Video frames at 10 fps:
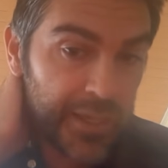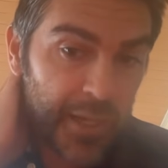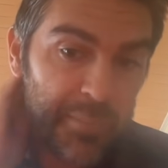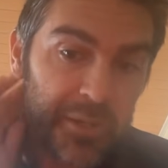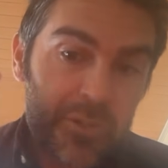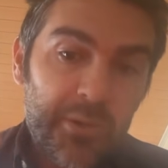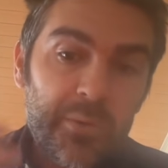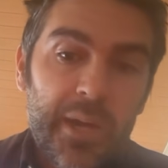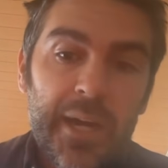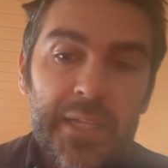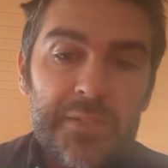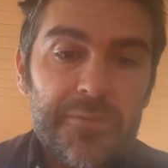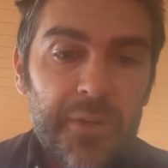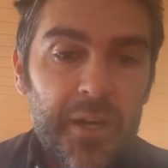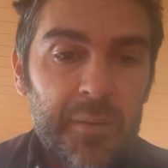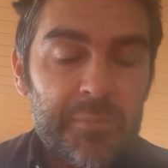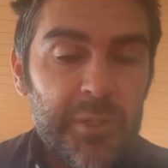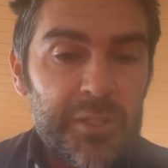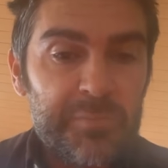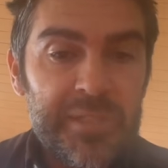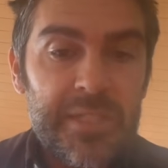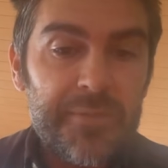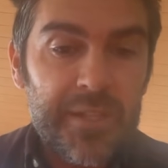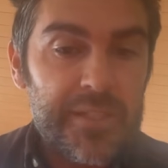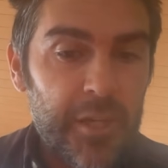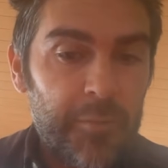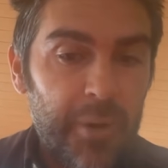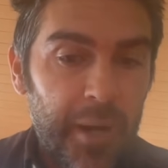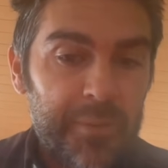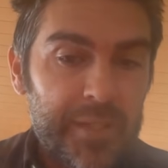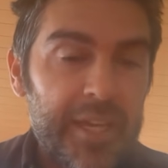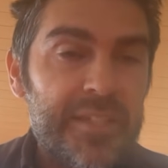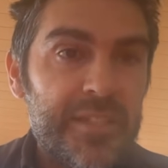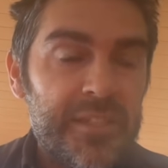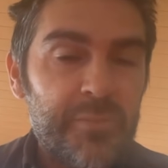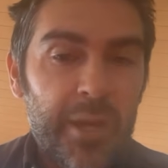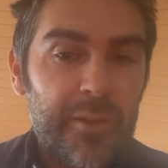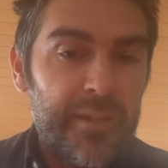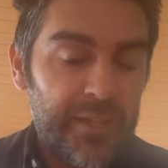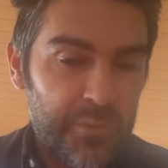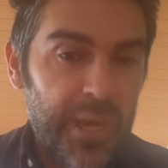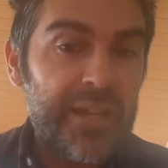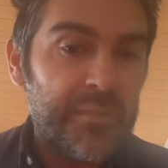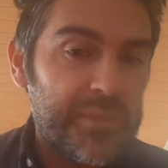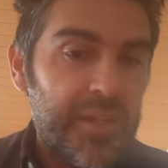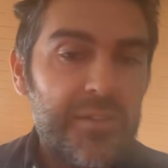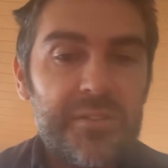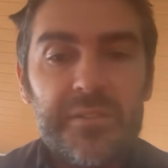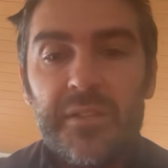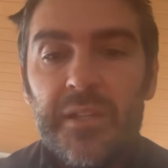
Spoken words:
appear to arise from specific cell populations rather than random cells.